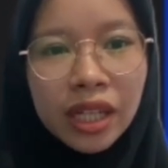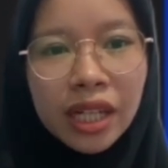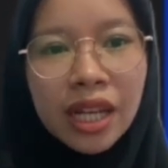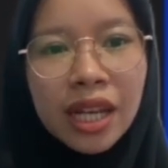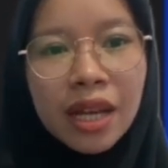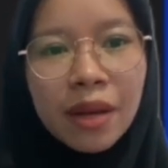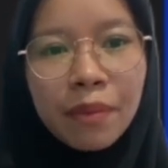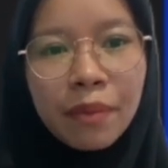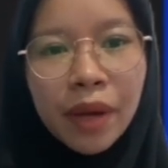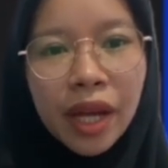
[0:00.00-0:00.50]

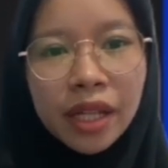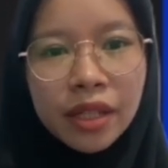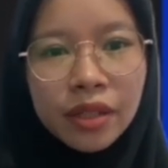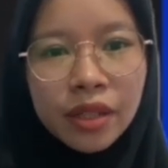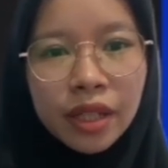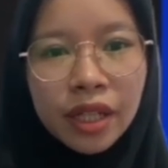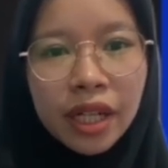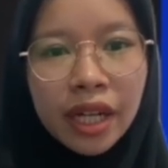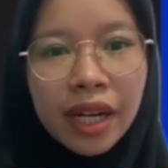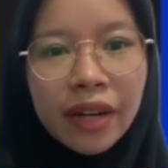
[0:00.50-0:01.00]
badger.
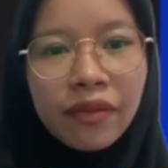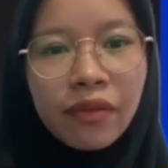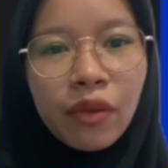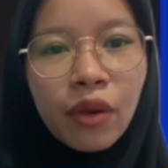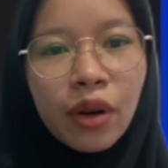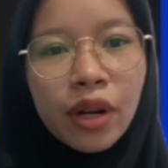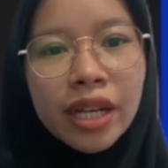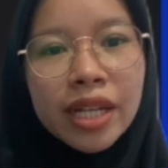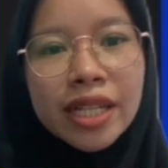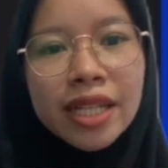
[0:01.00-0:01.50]
And four
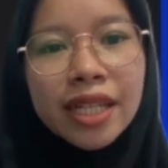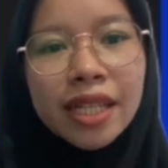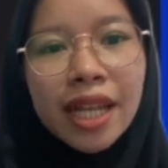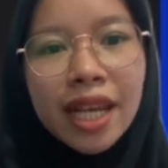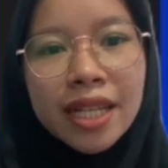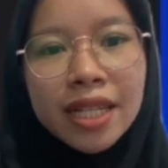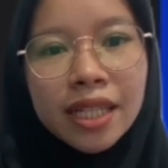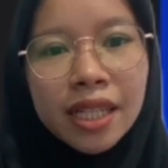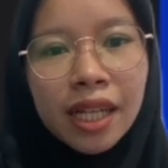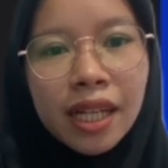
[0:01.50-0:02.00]
is
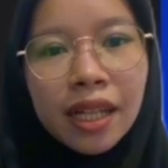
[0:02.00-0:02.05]
nasal,